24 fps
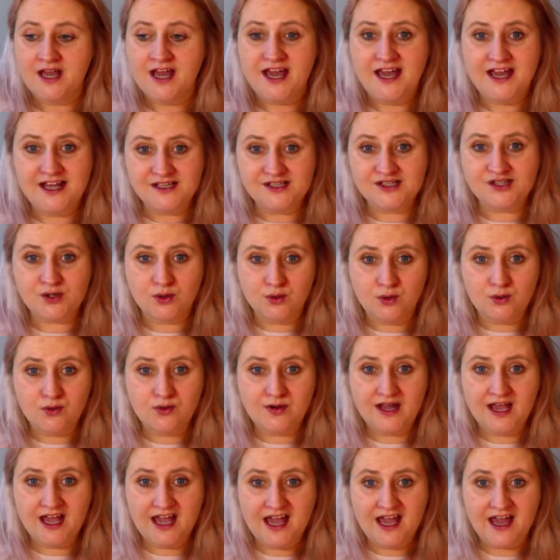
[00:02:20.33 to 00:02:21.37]
It's
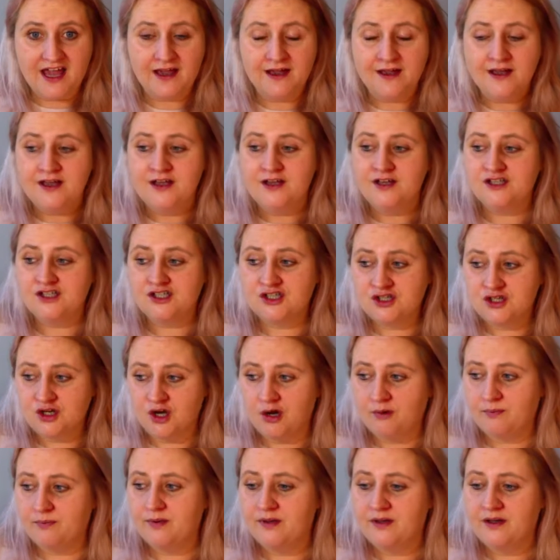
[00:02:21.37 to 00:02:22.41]
okay.
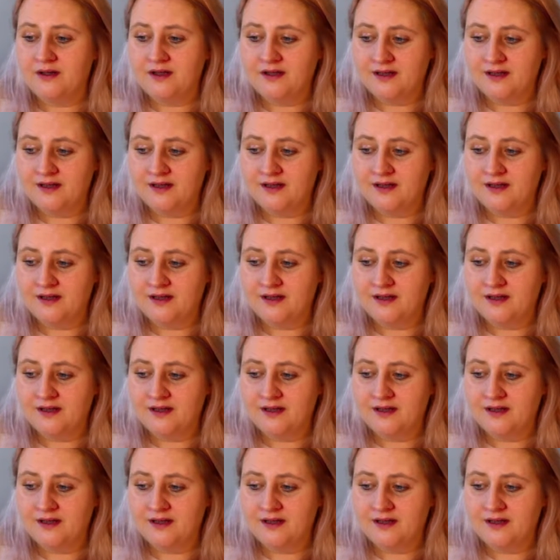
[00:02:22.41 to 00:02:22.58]
Stop